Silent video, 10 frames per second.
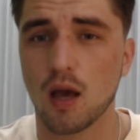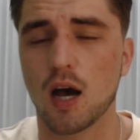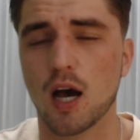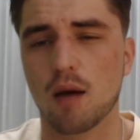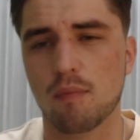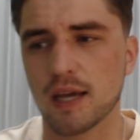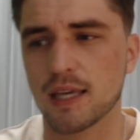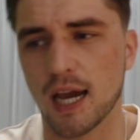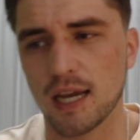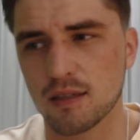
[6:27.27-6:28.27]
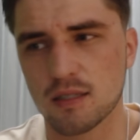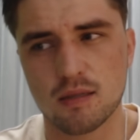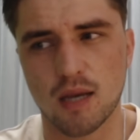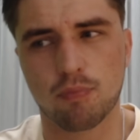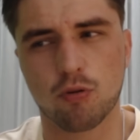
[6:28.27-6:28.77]
Again,
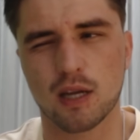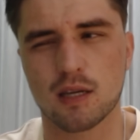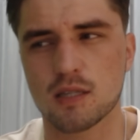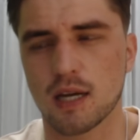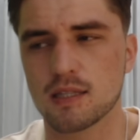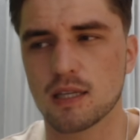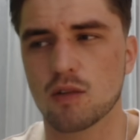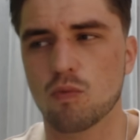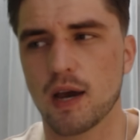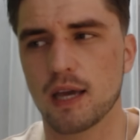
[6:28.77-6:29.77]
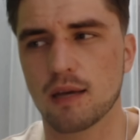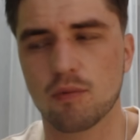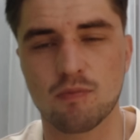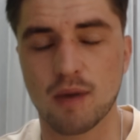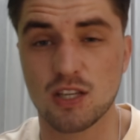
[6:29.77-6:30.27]
it's pretty exciting the way that
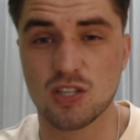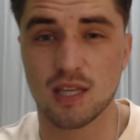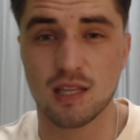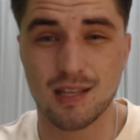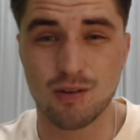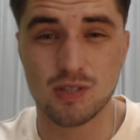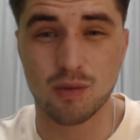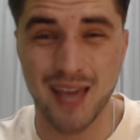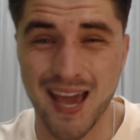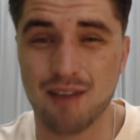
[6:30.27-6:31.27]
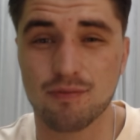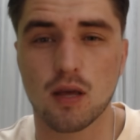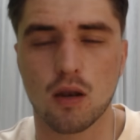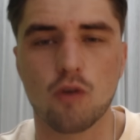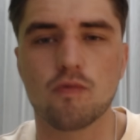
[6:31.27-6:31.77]
we've managed to get the deals that we have
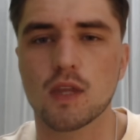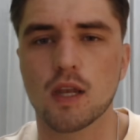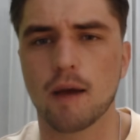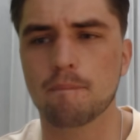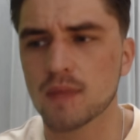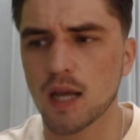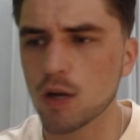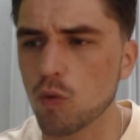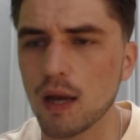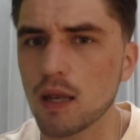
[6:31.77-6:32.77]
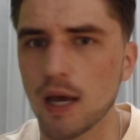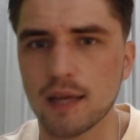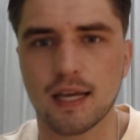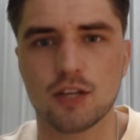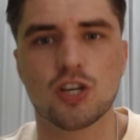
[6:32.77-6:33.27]
done over the line. I quite
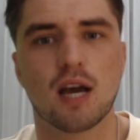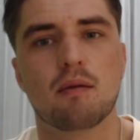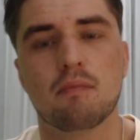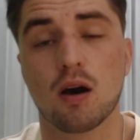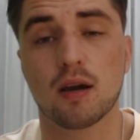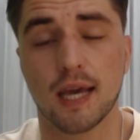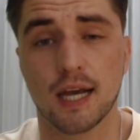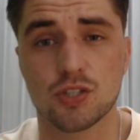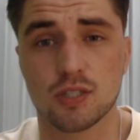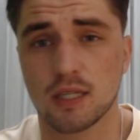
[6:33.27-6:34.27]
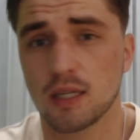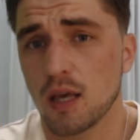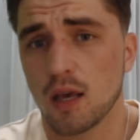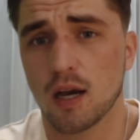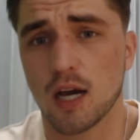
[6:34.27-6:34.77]
like that German market, actually.
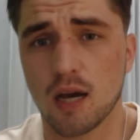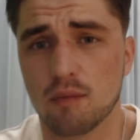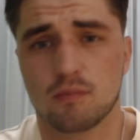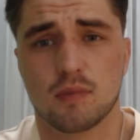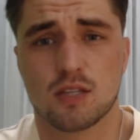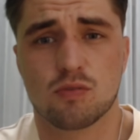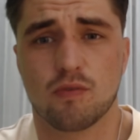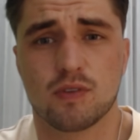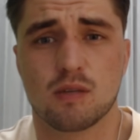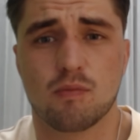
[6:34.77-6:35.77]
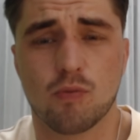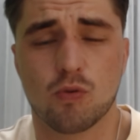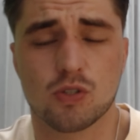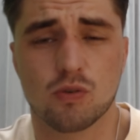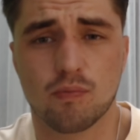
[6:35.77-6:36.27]
That's what obviously
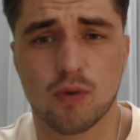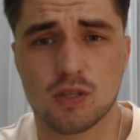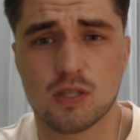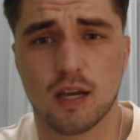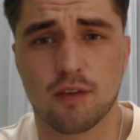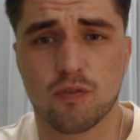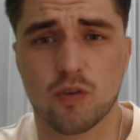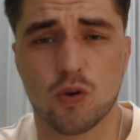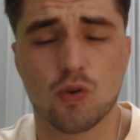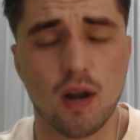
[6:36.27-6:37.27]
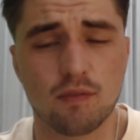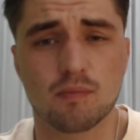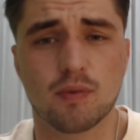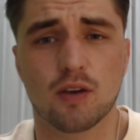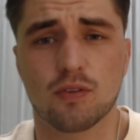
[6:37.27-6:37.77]
brought sort of Boslai through,
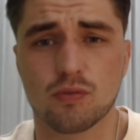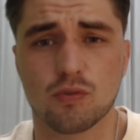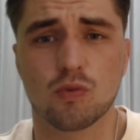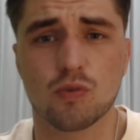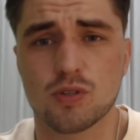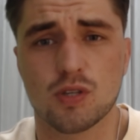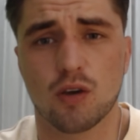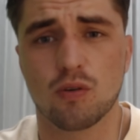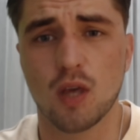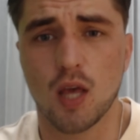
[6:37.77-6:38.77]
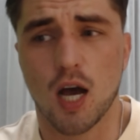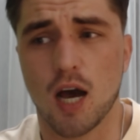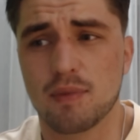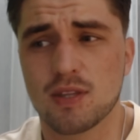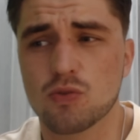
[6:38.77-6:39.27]
Gravenberg through also,
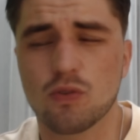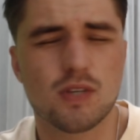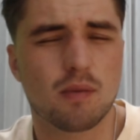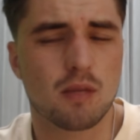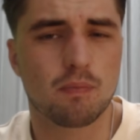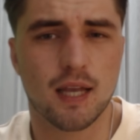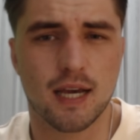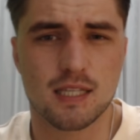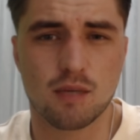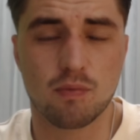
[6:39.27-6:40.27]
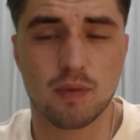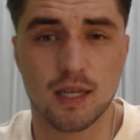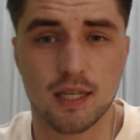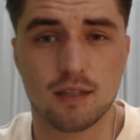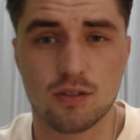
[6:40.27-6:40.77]
and sort of some of the players that we've
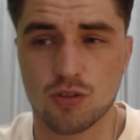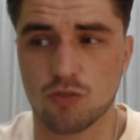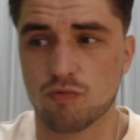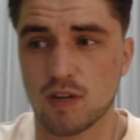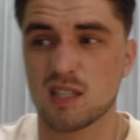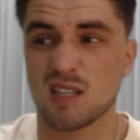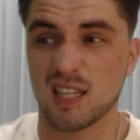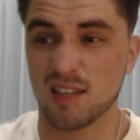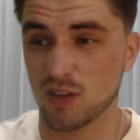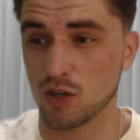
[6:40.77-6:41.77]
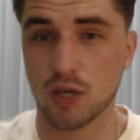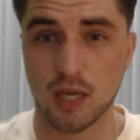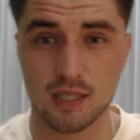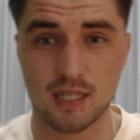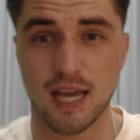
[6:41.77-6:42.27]
been linked to recently. If you're
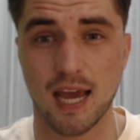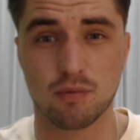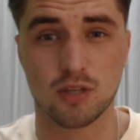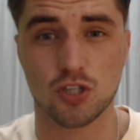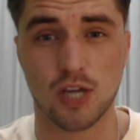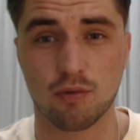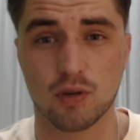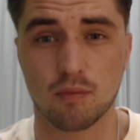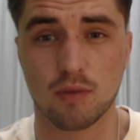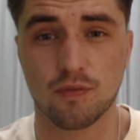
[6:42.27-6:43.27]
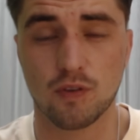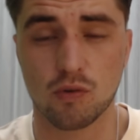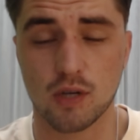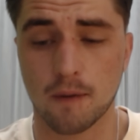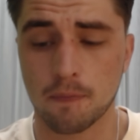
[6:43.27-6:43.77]
looking today with the Schalke
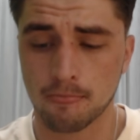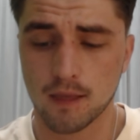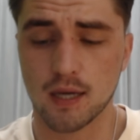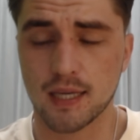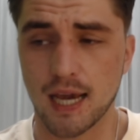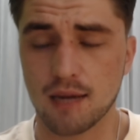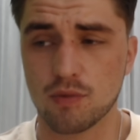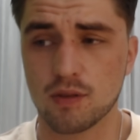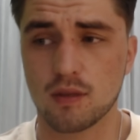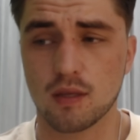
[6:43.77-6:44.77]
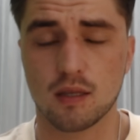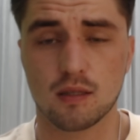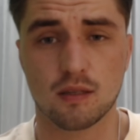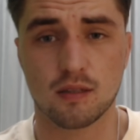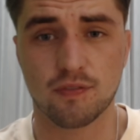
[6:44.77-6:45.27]
midfielder, again with the
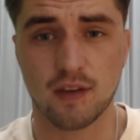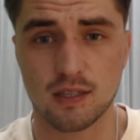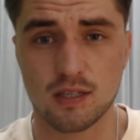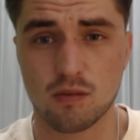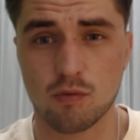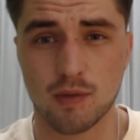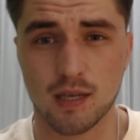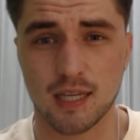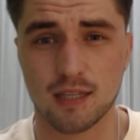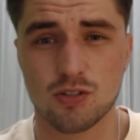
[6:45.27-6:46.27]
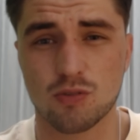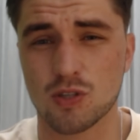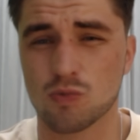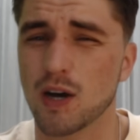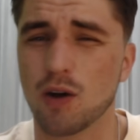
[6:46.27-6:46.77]
defenders that we've been linked to
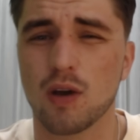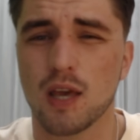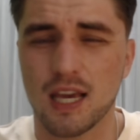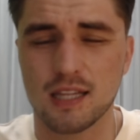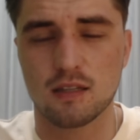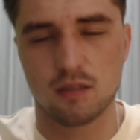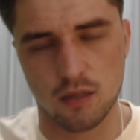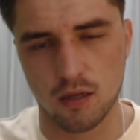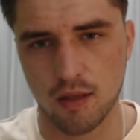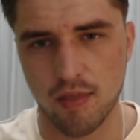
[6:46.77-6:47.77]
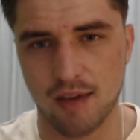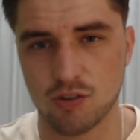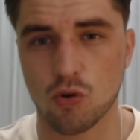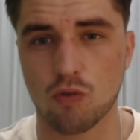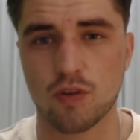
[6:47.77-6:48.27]
as well, it does look like that
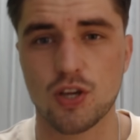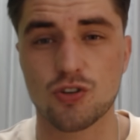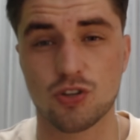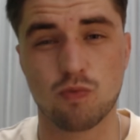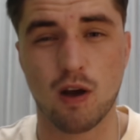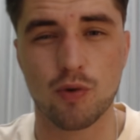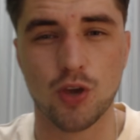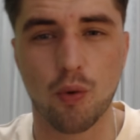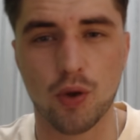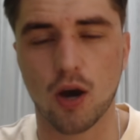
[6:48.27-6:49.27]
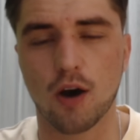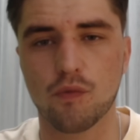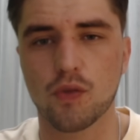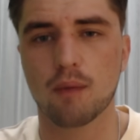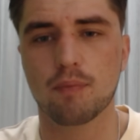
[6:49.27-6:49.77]
sort of region is where we're going
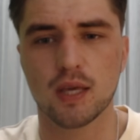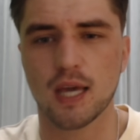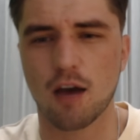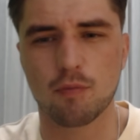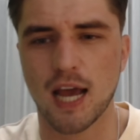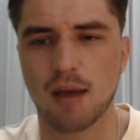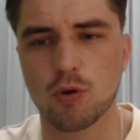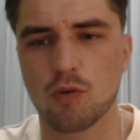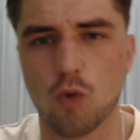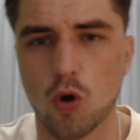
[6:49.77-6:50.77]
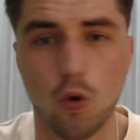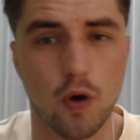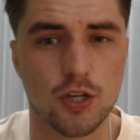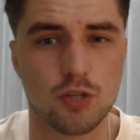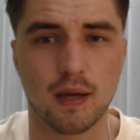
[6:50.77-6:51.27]
after. But yeah, I've been happy with what
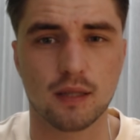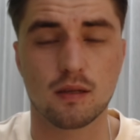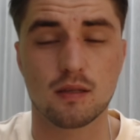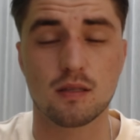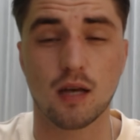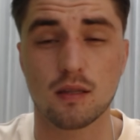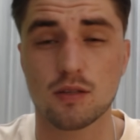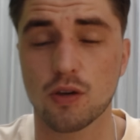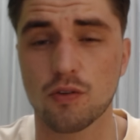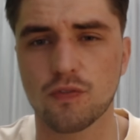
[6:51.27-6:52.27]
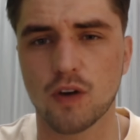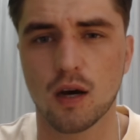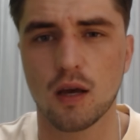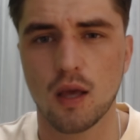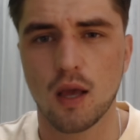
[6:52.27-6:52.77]
Jorge Schmatka has done so
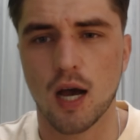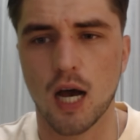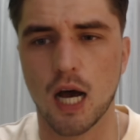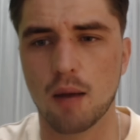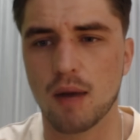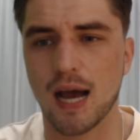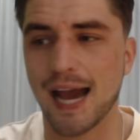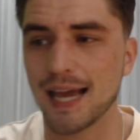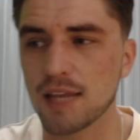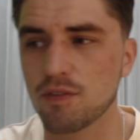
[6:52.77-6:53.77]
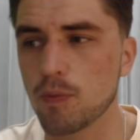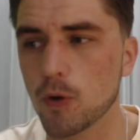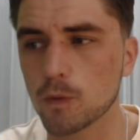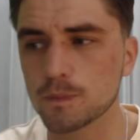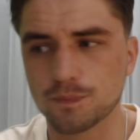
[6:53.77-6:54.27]
far at
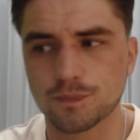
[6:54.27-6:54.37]
Liverpool.